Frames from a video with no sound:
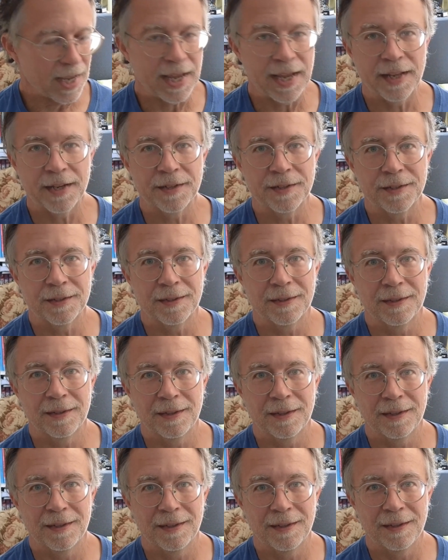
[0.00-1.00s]
And
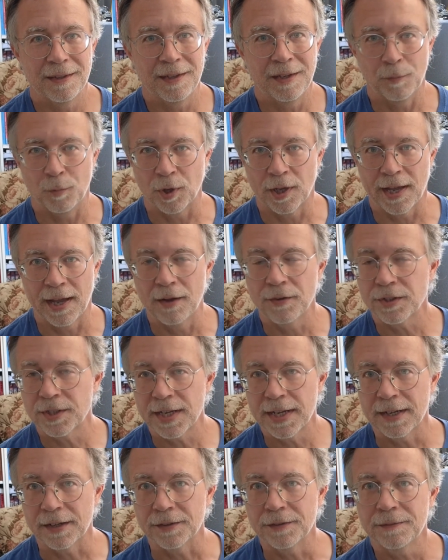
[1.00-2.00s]
it will count
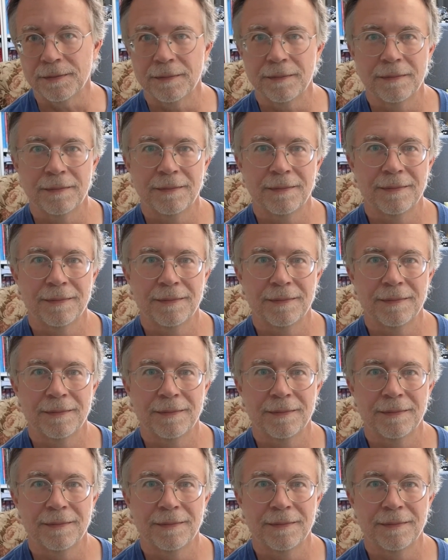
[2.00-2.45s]
down.